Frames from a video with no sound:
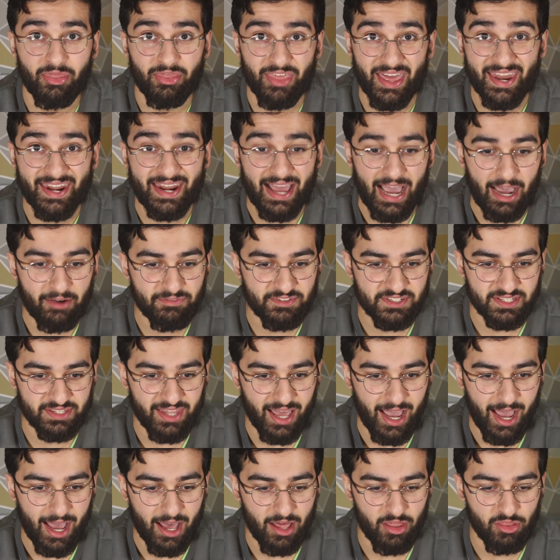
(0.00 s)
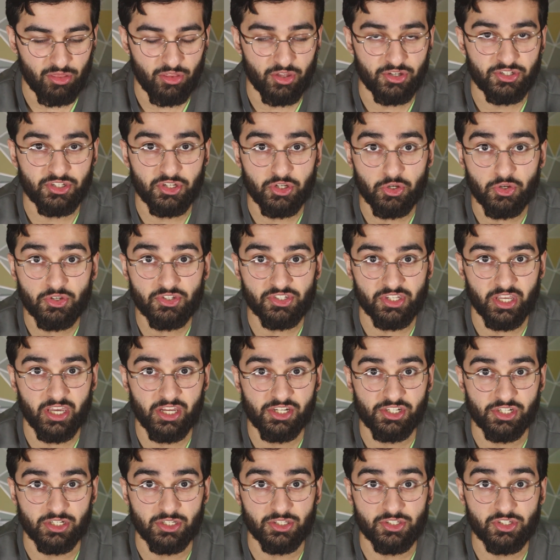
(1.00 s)
Then after that, the two
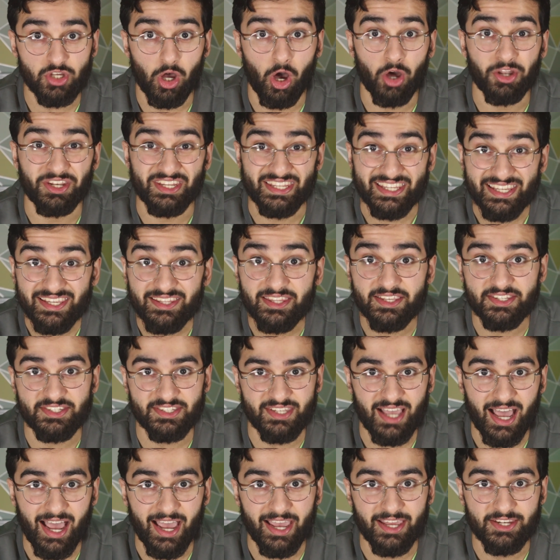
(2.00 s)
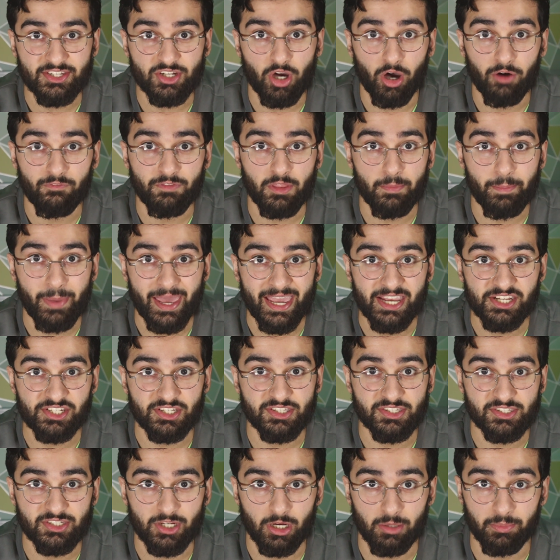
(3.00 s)
surgeons on either side of the
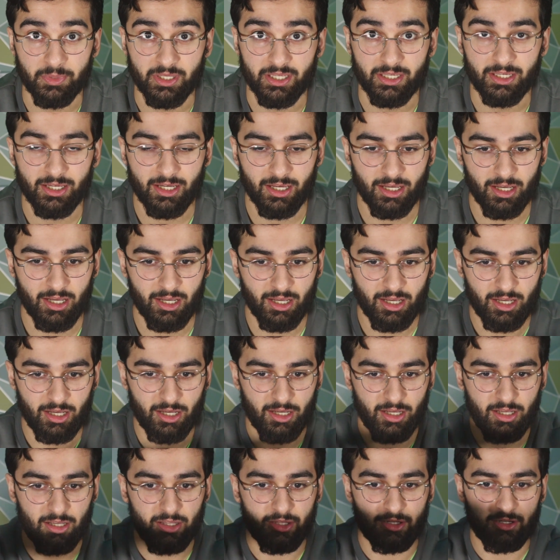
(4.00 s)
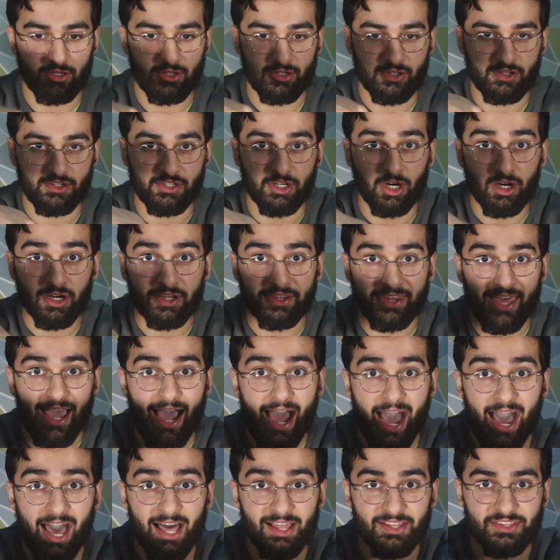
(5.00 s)
patient's tummy dug their
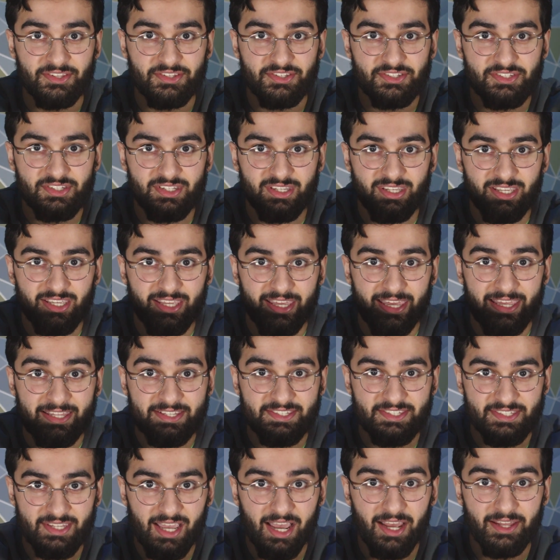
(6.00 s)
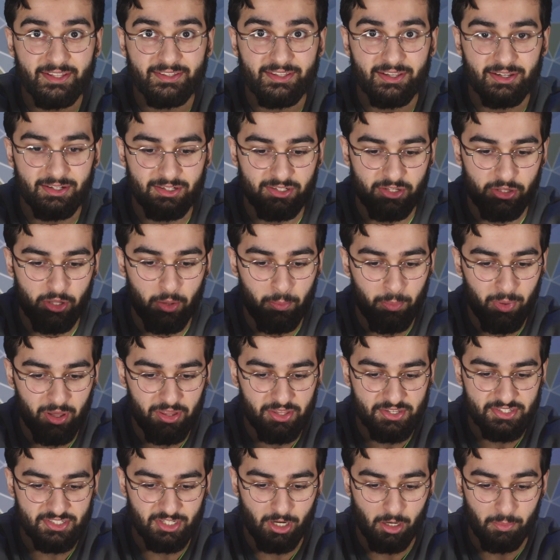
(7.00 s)
hands inside the
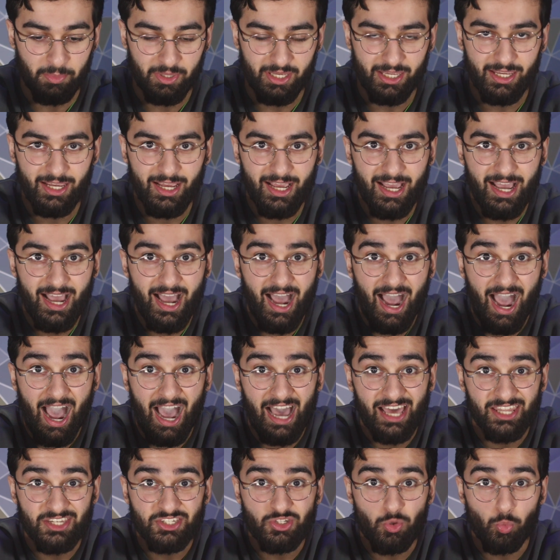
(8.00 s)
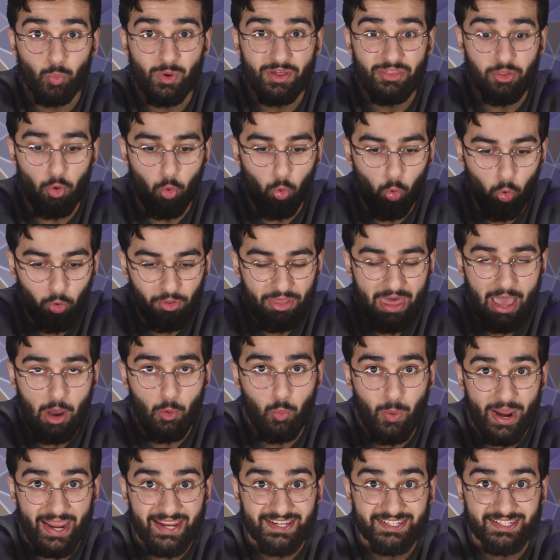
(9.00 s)
mother's tummy and with all their
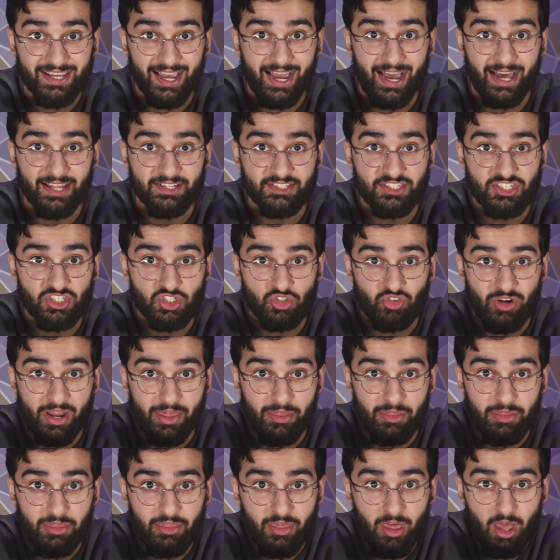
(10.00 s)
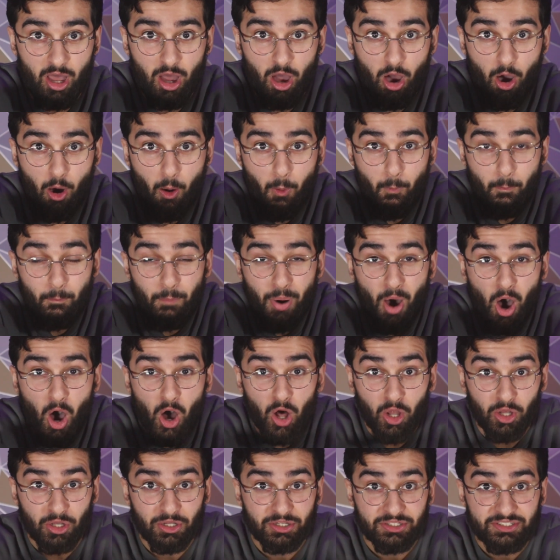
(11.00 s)
weight and strength
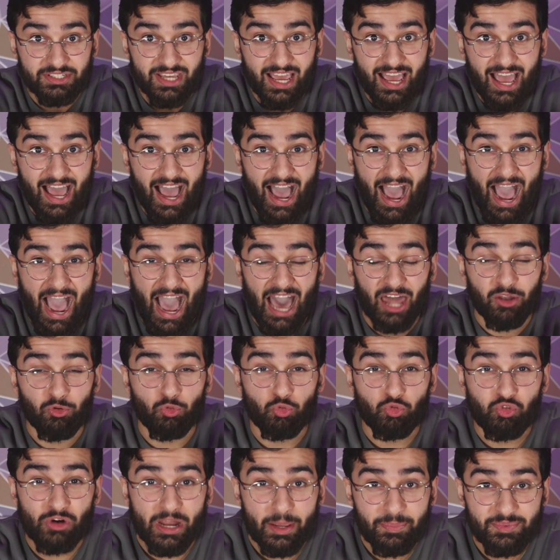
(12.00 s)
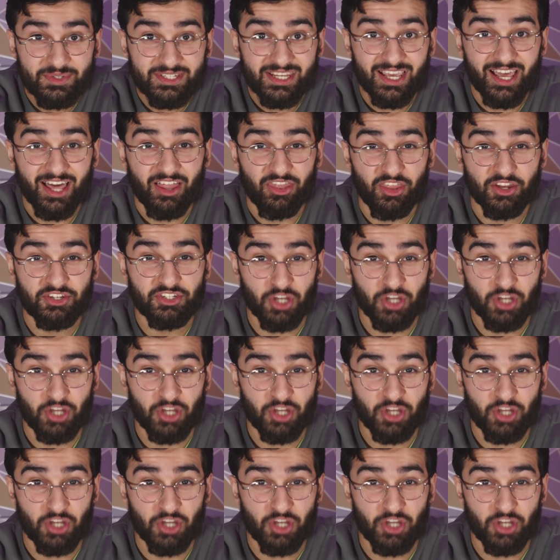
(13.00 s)
pulled and ripped the